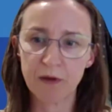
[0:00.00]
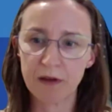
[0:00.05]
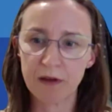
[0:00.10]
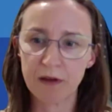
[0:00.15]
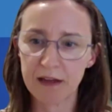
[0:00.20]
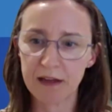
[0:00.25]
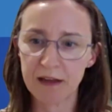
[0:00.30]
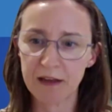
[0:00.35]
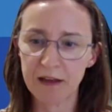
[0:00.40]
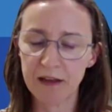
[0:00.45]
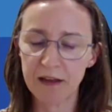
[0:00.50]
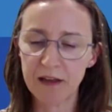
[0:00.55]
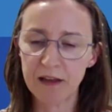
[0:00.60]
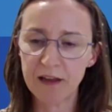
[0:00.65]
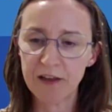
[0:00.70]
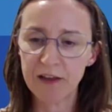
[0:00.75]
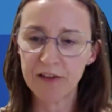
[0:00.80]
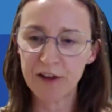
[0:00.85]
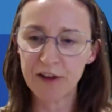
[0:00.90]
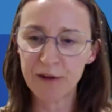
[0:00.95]
Okay,
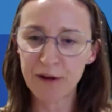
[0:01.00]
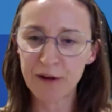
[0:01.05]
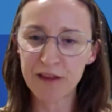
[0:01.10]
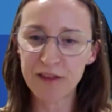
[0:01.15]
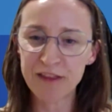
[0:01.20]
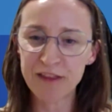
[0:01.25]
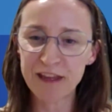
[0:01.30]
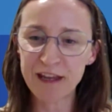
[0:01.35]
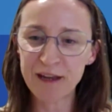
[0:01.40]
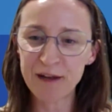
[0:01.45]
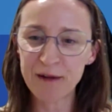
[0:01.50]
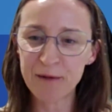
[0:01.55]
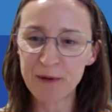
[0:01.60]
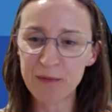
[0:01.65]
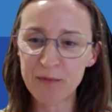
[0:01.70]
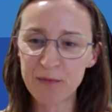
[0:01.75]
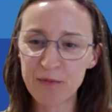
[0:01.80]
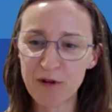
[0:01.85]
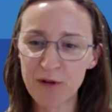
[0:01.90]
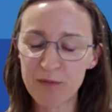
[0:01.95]
so I think
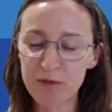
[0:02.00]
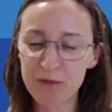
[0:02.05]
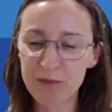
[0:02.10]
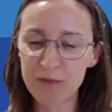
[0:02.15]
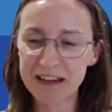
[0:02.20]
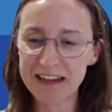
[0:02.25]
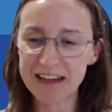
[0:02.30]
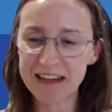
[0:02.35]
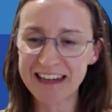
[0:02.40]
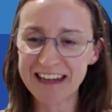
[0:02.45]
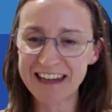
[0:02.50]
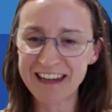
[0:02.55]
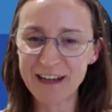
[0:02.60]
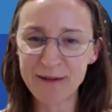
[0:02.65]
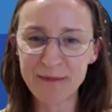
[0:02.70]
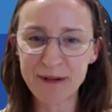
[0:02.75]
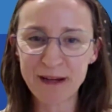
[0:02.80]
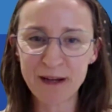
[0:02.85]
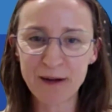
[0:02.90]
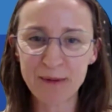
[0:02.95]
we're probably
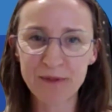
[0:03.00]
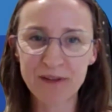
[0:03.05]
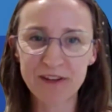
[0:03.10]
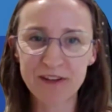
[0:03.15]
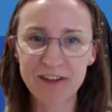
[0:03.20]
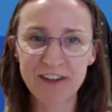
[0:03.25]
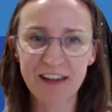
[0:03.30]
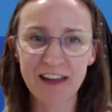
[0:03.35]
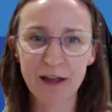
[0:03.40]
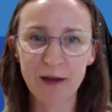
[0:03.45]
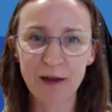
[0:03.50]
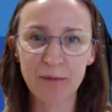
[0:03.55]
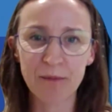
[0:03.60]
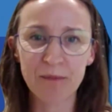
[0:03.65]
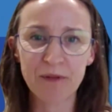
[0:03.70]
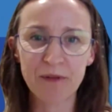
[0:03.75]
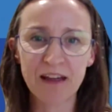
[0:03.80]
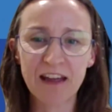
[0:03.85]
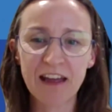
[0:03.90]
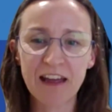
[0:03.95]
coming up to
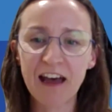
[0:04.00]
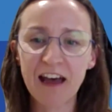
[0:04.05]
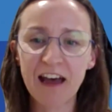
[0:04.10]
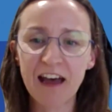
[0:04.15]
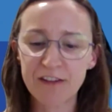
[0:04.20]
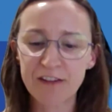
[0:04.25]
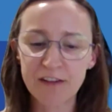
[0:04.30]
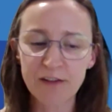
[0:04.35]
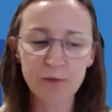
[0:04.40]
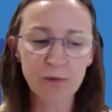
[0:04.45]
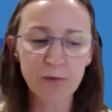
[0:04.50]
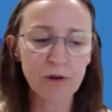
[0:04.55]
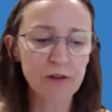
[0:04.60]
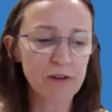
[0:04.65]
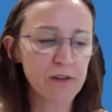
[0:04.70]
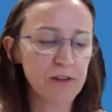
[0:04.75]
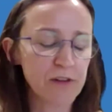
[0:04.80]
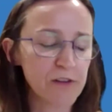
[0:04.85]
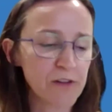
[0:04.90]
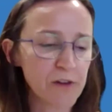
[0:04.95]
time. I did
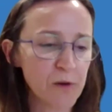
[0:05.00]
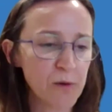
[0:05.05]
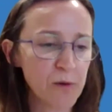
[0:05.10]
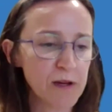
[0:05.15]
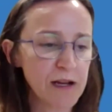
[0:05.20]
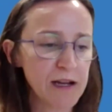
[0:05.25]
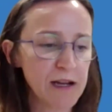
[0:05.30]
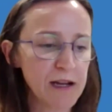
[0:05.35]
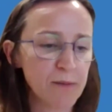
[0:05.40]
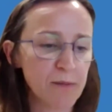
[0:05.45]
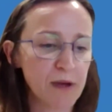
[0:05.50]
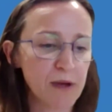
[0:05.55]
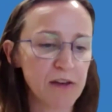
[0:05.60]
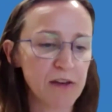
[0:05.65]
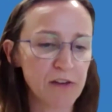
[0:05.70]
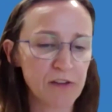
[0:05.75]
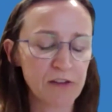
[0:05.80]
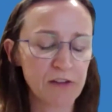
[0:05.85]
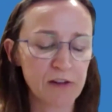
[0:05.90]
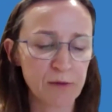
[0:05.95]
want to just quickly
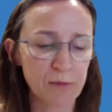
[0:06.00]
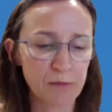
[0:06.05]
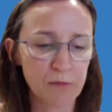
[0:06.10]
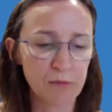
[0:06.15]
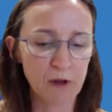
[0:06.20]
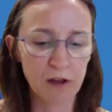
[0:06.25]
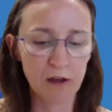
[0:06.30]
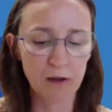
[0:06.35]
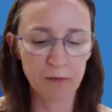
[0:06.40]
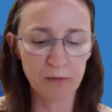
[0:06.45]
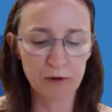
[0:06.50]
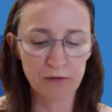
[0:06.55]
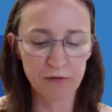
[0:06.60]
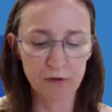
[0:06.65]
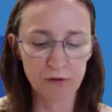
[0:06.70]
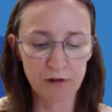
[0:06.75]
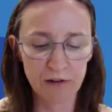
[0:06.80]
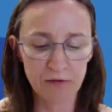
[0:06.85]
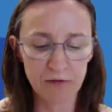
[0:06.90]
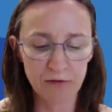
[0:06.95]
mention,
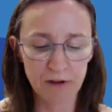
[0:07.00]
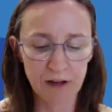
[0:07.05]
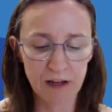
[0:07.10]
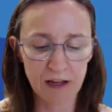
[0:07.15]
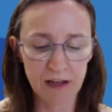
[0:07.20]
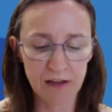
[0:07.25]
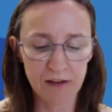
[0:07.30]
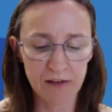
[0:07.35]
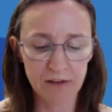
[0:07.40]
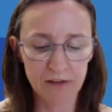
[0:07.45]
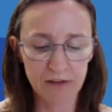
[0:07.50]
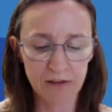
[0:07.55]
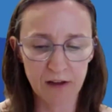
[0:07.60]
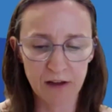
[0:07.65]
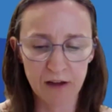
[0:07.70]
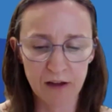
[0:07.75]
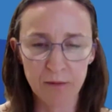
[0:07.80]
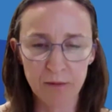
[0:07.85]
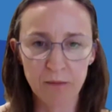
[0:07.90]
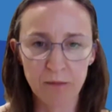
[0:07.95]
before I forget,
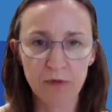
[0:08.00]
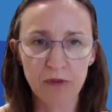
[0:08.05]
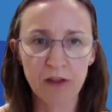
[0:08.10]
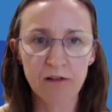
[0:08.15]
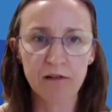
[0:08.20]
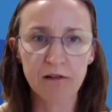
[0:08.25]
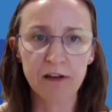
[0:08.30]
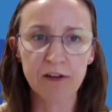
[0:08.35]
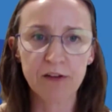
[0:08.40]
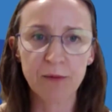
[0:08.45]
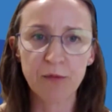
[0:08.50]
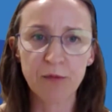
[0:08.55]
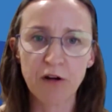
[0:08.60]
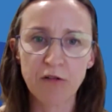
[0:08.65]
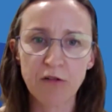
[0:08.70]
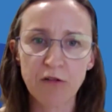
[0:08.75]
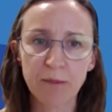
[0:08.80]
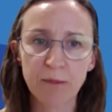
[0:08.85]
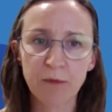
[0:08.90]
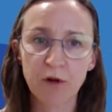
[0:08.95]
there is a
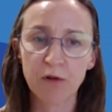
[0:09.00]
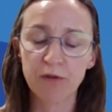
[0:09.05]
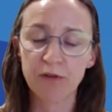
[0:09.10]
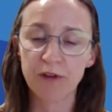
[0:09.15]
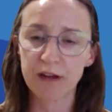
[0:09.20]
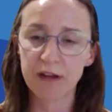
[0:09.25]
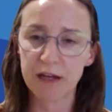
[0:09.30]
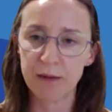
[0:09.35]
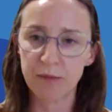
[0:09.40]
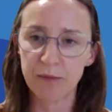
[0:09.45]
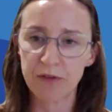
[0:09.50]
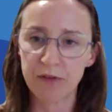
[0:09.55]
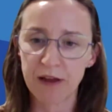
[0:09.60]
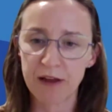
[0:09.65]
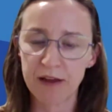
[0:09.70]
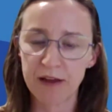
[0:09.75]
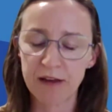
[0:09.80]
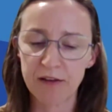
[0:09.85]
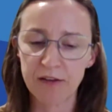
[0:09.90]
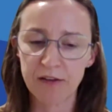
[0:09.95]
program called Keep
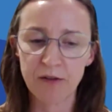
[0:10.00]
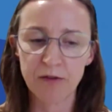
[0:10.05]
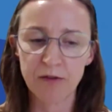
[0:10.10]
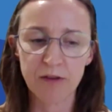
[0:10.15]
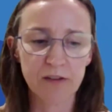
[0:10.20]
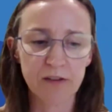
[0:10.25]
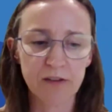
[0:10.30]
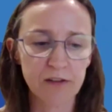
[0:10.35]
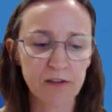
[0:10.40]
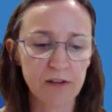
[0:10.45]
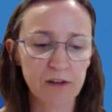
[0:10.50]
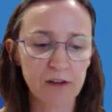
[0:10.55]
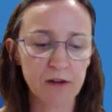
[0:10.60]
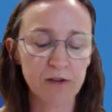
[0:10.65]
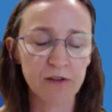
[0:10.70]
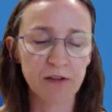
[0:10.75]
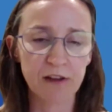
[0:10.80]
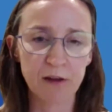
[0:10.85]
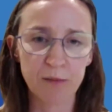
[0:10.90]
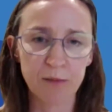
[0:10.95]
Sight. So this is
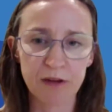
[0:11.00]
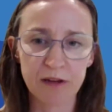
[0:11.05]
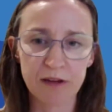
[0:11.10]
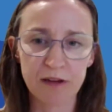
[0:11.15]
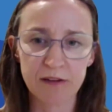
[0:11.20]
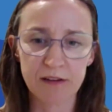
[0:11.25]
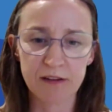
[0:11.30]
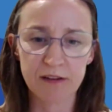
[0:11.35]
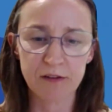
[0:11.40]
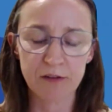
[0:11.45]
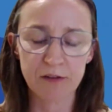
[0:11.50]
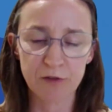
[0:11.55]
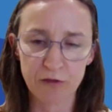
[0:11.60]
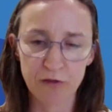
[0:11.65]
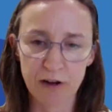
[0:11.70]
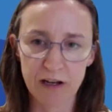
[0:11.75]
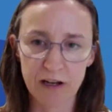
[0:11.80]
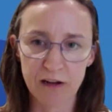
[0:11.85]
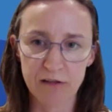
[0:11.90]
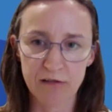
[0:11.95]
a Diabetes
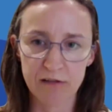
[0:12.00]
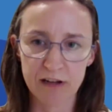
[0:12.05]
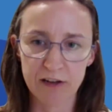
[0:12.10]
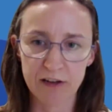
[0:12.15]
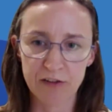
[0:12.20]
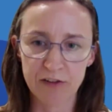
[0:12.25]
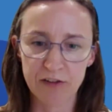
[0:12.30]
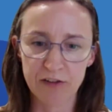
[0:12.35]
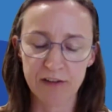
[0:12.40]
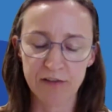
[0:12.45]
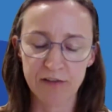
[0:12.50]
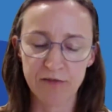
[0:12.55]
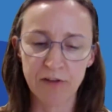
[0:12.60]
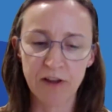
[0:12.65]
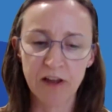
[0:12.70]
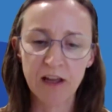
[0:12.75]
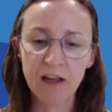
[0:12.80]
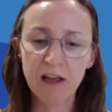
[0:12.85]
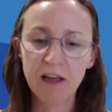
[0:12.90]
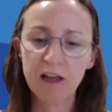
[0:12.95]
Australia
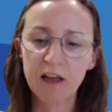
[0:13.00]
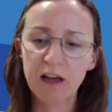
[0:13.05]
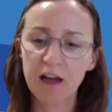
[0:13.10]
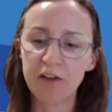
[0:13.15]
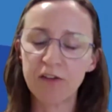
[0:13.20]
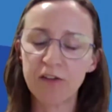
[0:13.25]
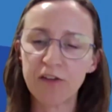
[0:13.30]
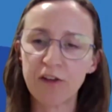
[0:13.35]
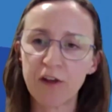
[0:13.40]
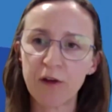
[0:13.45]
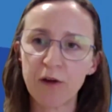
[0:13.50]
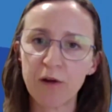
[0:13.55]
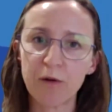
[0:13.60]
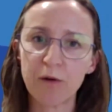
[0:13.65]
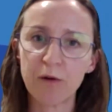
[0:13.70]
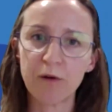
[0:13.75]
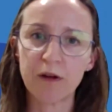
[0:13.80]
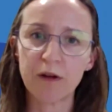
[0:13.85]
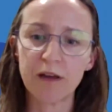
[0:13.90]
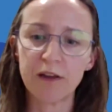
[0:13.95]
initiative, and
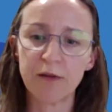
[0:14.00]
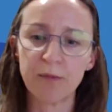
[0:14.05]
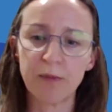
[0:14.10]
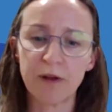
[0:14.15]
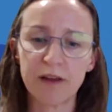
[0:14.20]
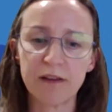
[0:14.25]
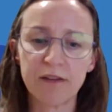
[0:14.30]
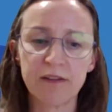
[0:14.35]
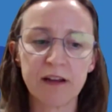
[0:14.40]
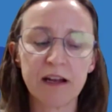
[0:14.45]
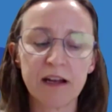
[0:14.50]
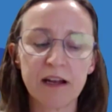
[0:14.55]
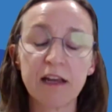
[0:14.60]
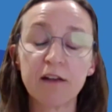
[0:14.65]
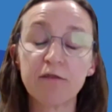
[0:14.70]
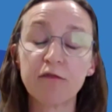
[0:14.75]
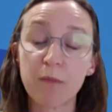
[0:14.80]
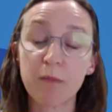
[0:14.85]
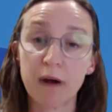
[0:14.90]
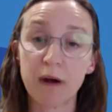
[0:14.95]
so it's basically
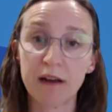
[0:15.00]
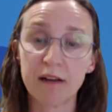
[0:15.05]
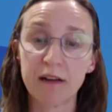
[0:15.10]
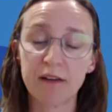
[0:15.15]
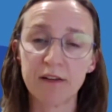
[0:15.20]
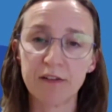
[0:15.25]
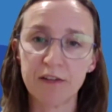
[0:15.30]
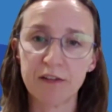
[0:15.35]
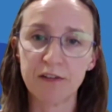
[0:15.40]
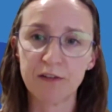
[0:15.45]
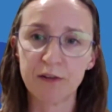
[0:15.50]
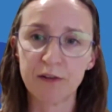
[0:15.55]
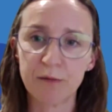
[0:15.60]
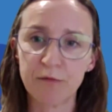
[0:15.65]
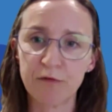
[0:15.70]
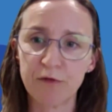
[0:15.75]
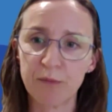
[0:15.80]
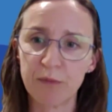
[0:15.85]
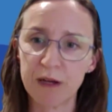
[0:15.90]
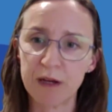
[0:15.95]
a reminder
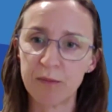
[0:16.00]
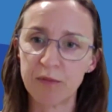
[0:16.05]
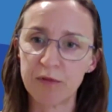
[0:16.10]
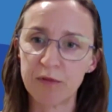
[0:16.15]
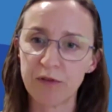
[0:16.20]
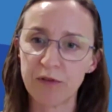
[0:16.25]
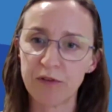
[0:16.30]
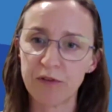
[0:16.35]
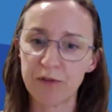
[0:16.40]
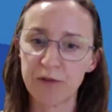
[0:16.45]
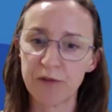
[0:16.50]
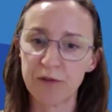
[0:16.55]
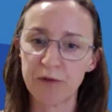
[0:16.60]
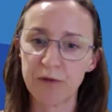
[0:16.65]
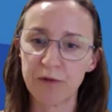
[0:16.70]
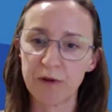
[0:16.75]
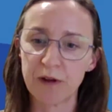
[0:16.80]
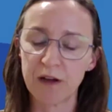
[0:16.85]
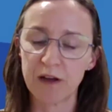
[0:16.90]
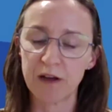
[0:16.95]
system for people
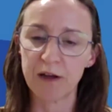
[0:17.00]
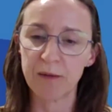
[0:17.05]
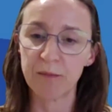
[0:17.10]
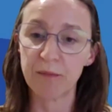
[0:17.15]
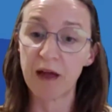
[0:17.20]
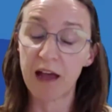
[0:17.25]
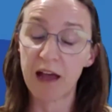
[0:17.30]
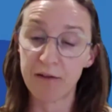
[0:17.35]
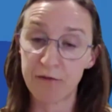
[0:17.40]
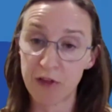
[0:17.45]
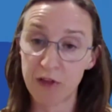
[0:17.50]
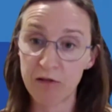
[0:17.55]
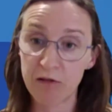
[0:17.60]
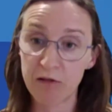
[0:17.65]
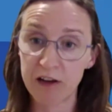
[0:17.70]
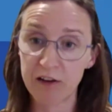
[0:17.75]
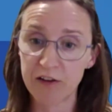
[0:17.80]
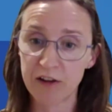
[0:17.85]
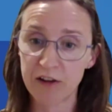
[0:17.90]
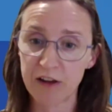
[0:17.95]
to have their
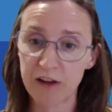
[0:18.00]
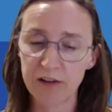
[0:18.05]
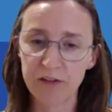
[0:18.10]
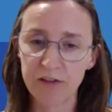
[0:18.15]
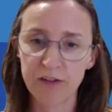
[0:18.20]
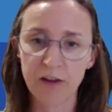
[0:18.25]
eye checked.